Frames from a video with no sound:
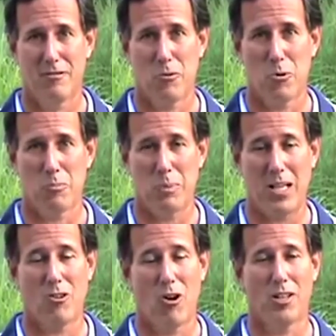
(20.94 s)
for
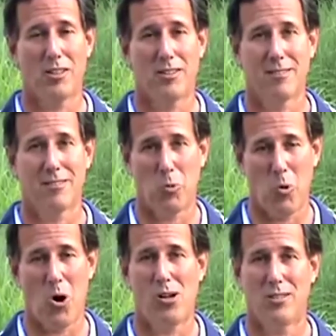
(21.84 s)
being on the
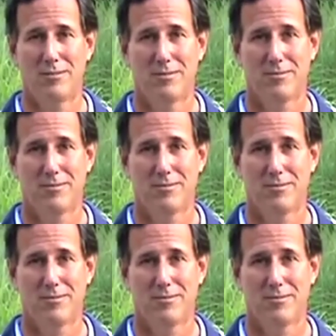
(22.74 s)
wall,